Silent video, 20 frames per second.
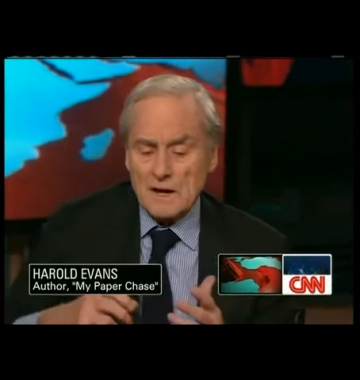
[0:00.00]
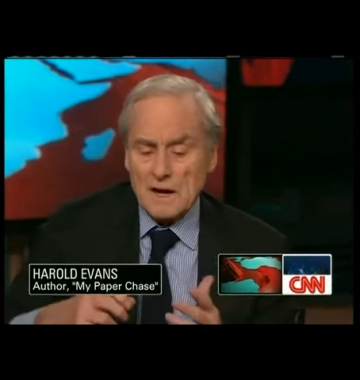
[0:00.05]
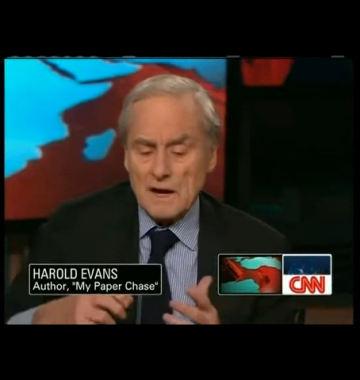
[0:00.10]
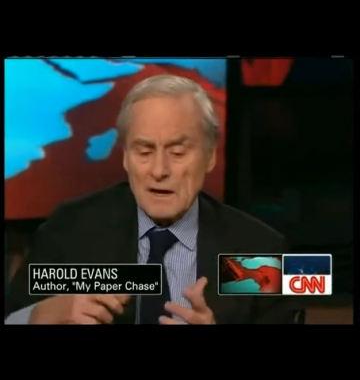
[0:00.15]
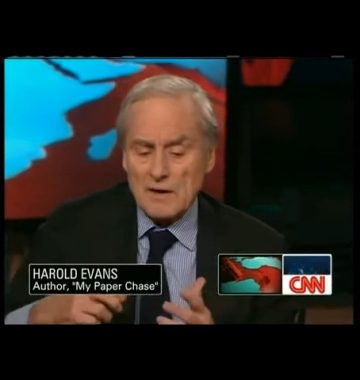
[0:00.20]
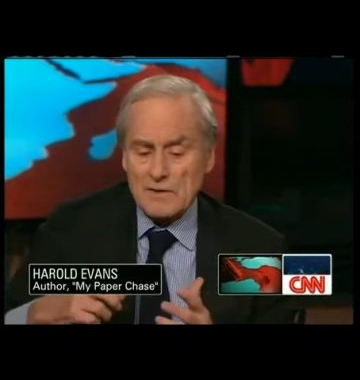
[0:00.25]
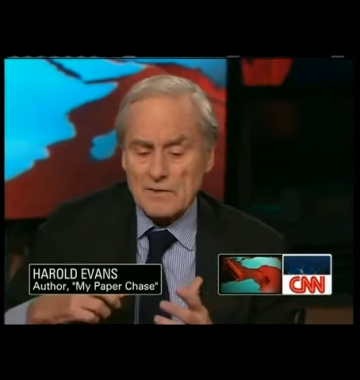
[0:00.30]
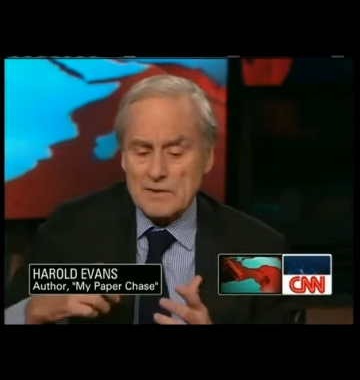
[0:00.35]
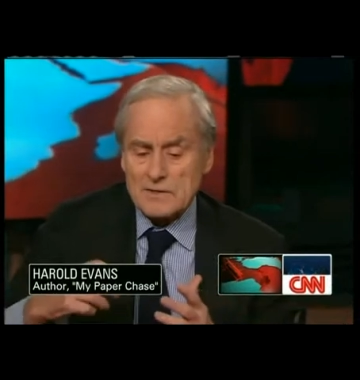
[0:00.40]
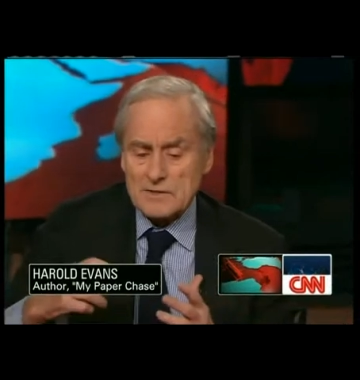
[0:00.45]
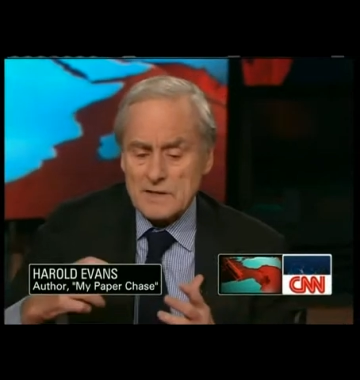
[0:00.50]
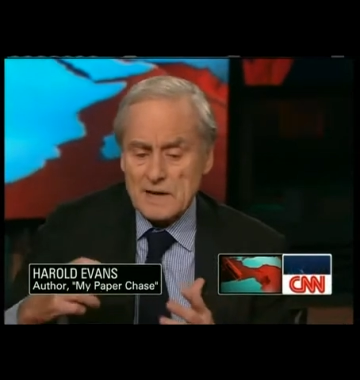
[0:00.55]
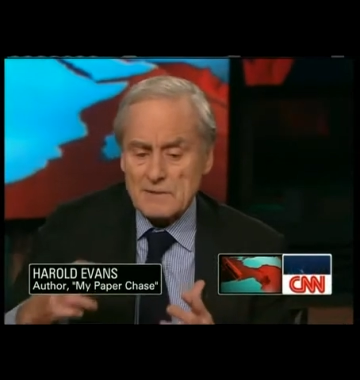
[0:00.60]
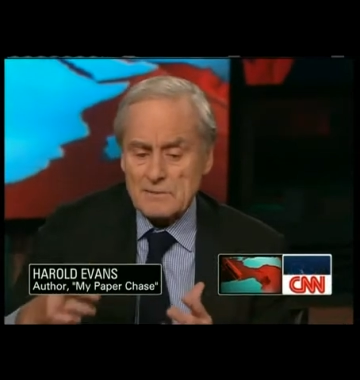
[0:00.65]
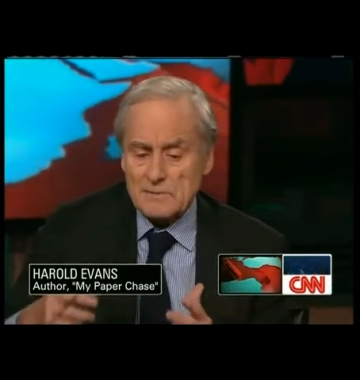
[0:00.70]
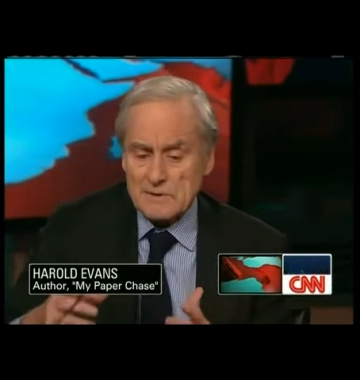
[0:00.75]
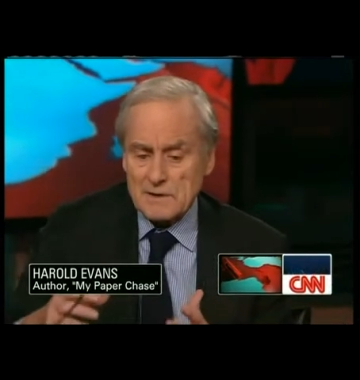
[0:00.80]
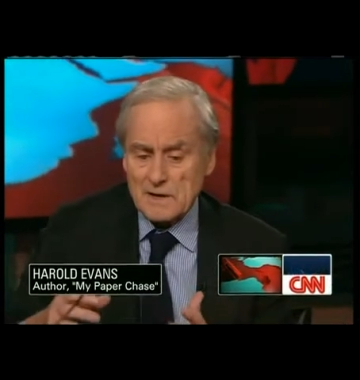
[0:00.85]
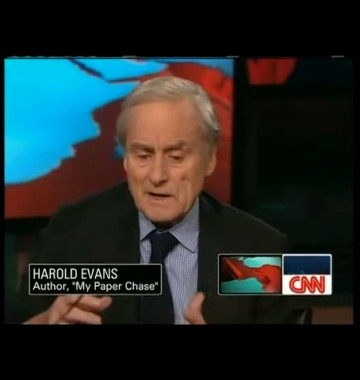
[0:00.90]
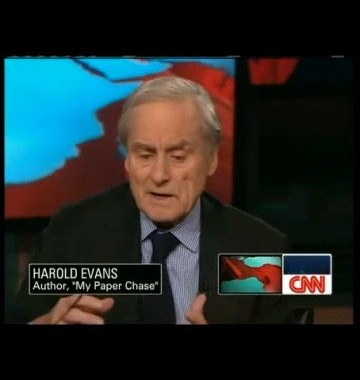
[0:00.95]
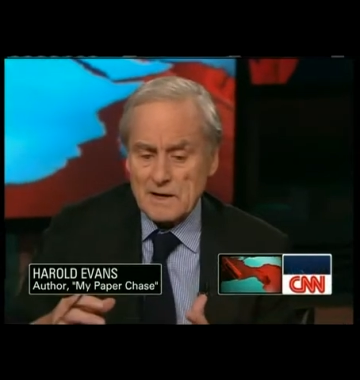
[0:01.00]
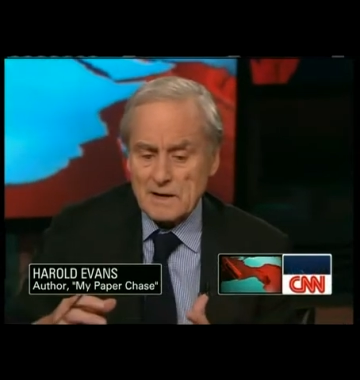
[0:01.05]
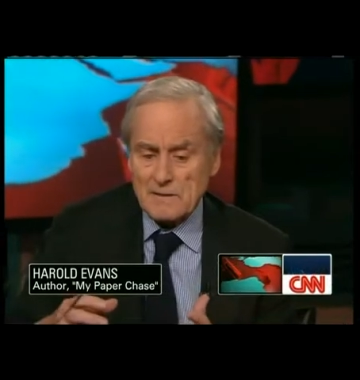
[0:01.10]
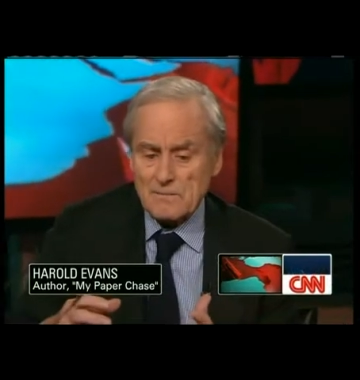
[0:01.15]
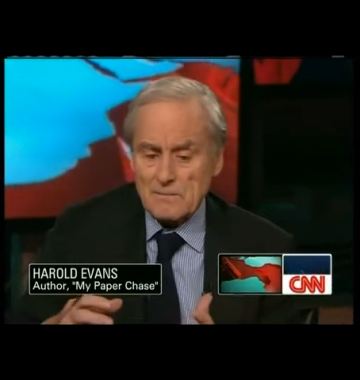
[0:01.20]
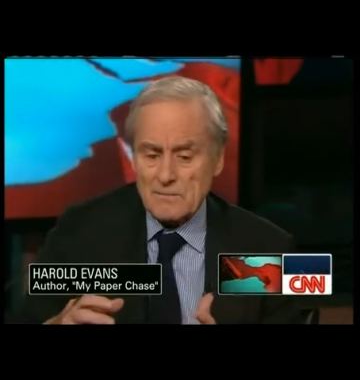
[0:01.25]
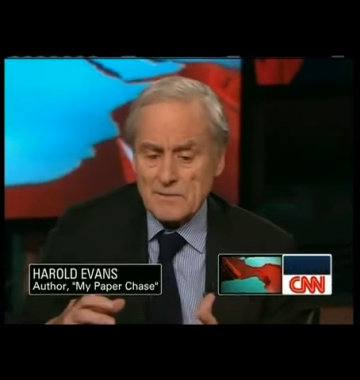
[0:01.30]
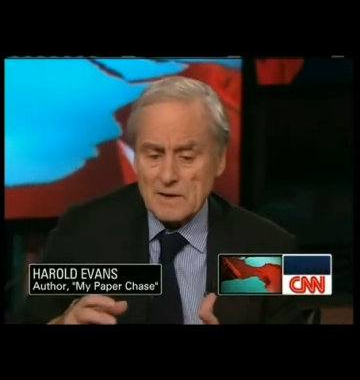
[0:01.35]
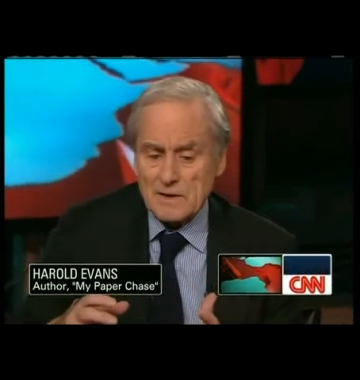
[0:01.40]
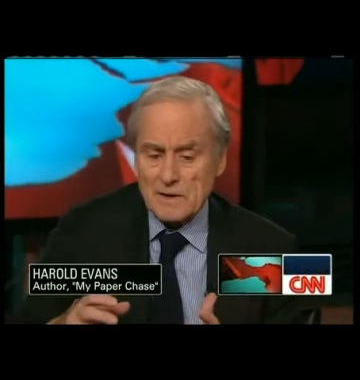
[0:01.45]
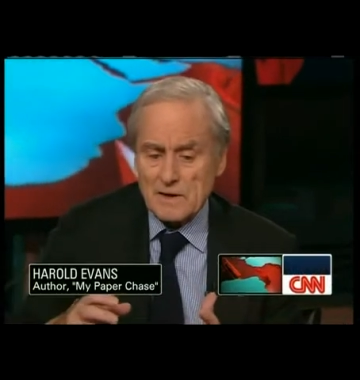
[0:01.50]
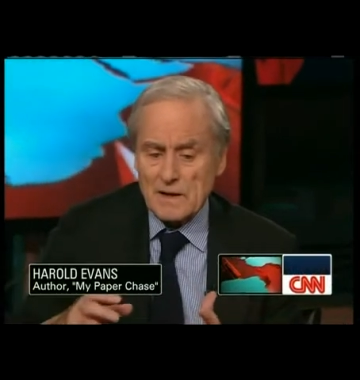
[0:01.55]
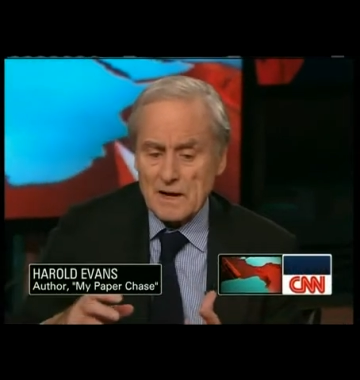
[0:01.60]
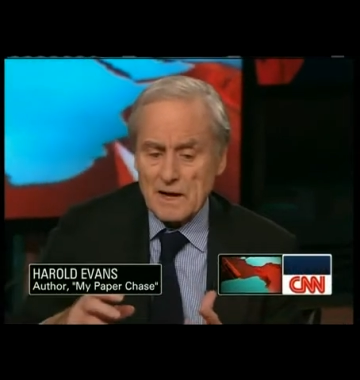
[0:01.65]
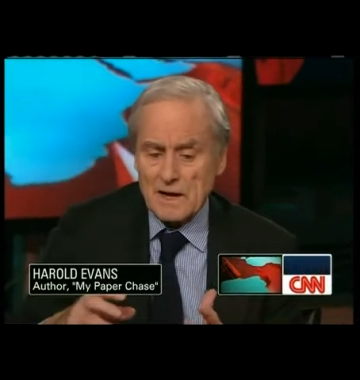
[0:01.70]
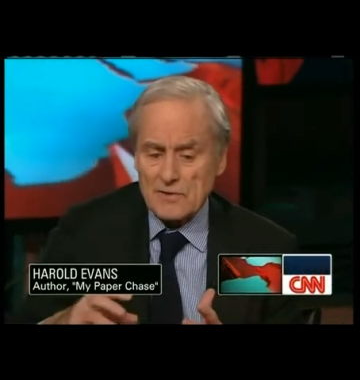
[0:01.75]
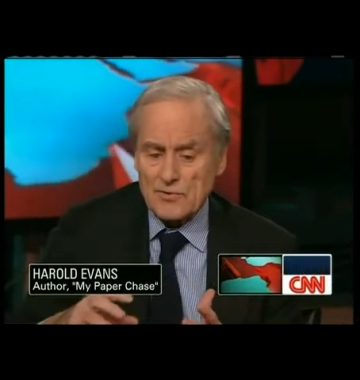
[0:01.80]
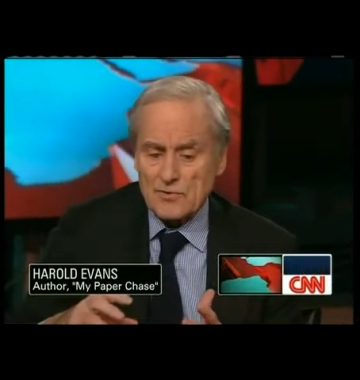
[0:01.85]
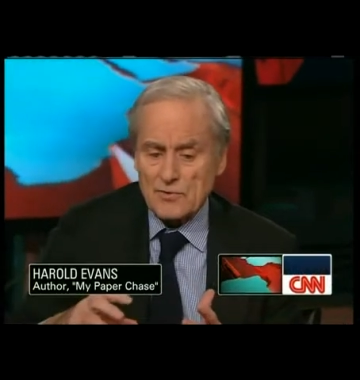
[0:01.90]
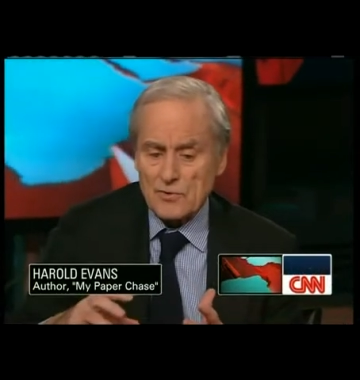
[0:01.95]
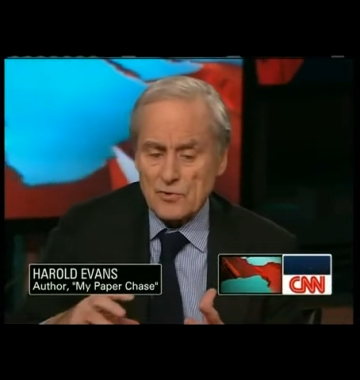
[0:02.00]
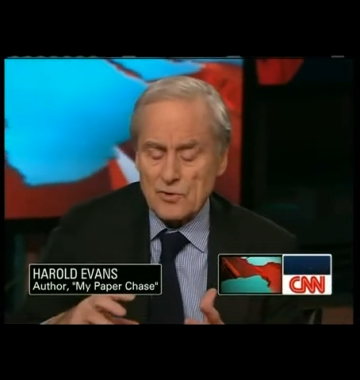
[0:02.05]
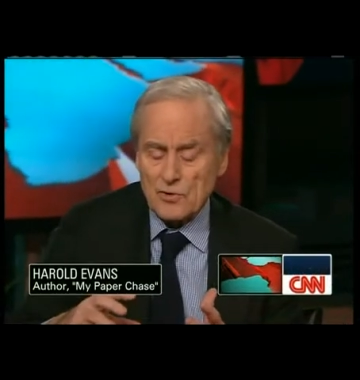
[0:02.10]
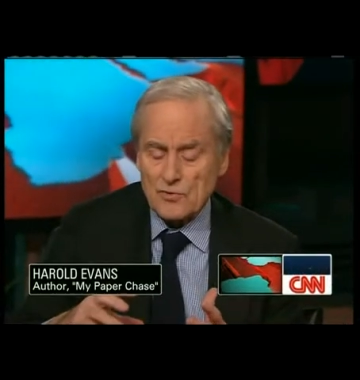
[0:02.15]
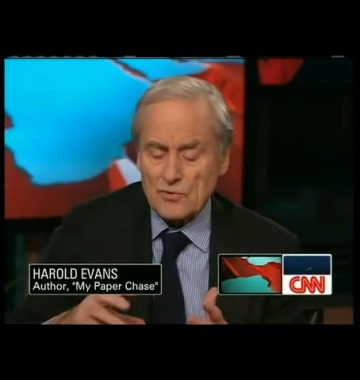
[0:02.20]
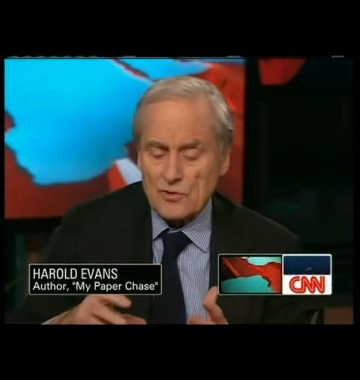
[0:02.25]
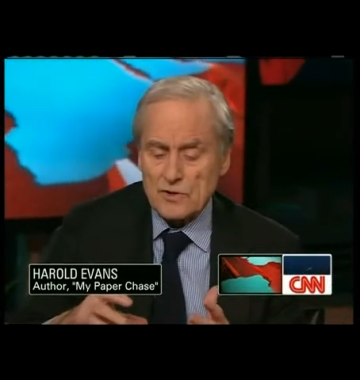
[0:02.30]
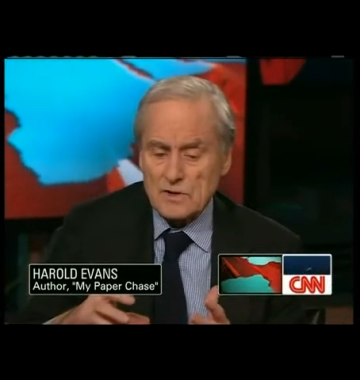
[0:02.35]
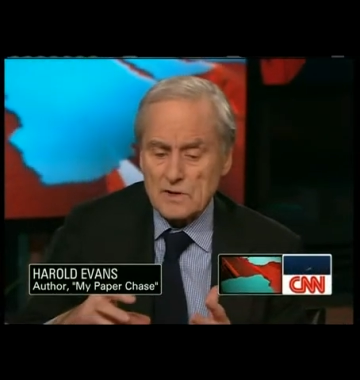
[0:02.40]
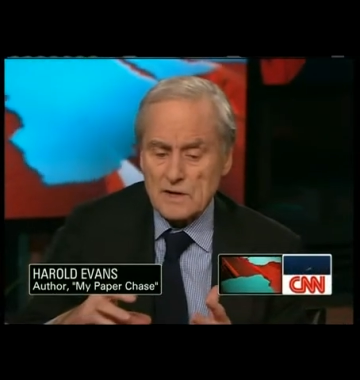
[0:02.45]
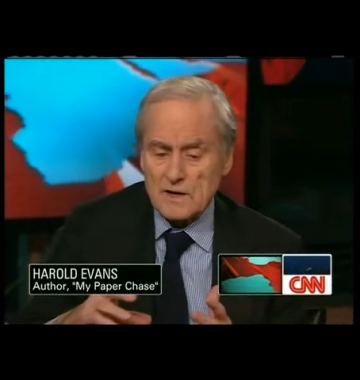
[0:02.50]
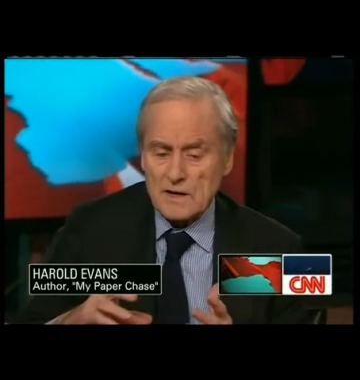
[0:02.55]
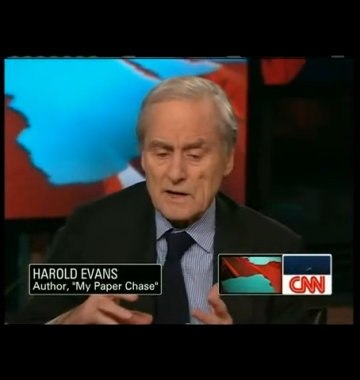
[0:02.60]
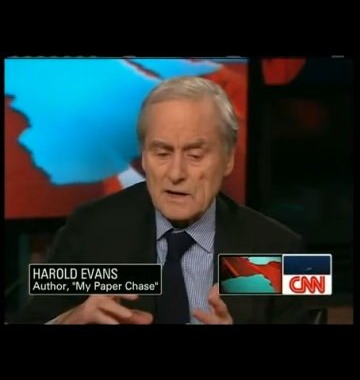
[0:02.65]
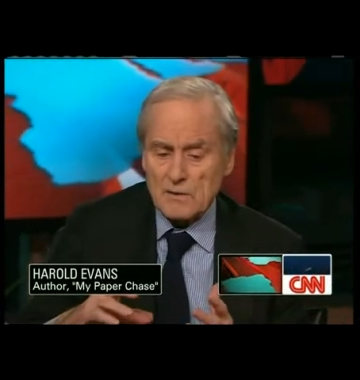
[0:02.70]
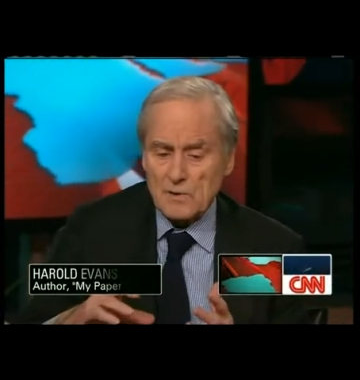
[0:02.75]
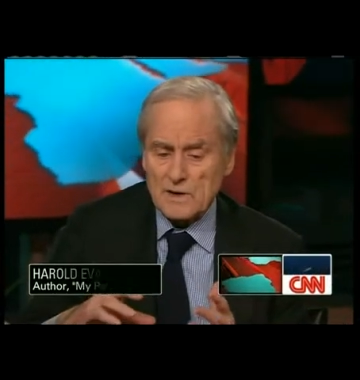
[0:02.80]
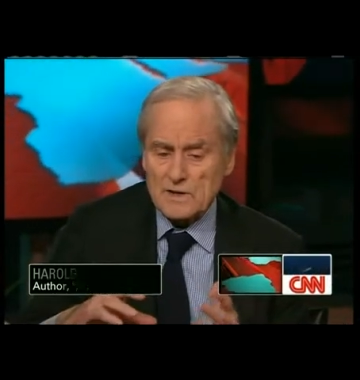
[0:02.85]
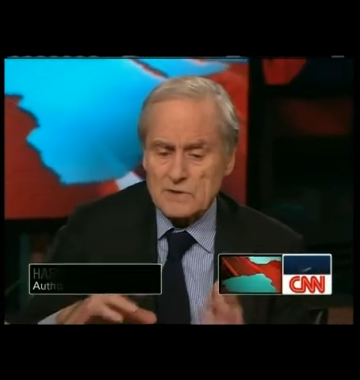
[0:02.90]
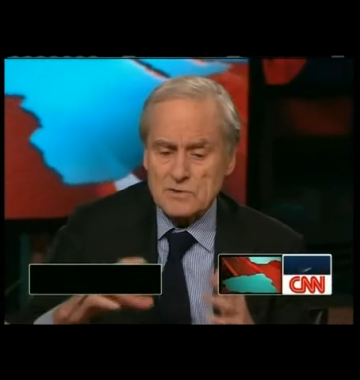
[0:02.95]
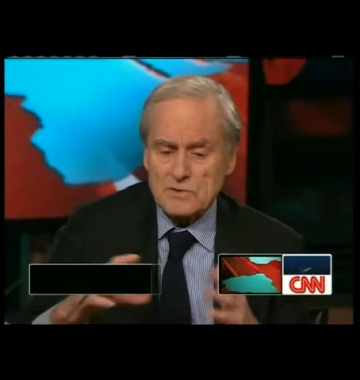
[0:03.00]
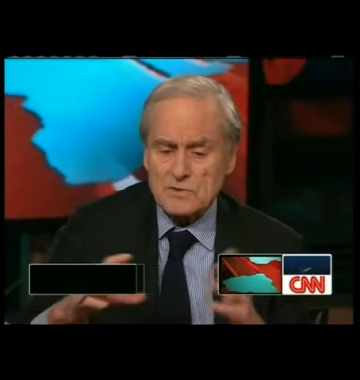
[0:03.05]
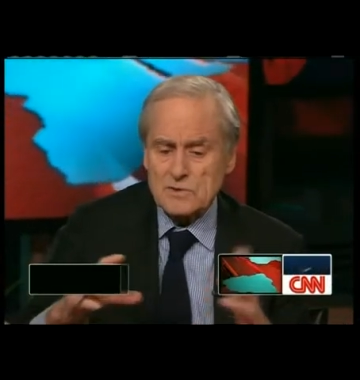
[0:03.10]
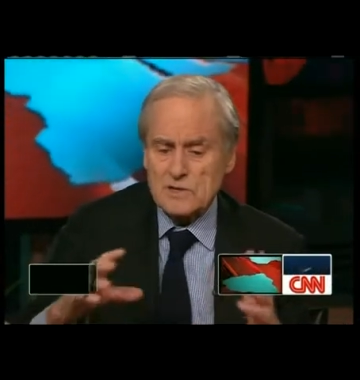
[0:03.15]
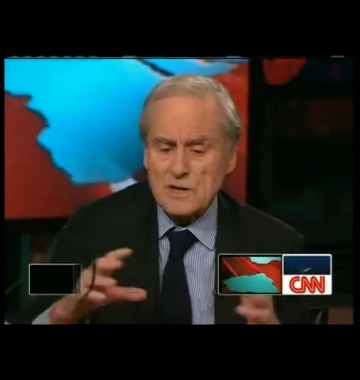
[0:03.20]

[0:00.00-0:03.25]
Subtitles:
At the same time, I thought that once you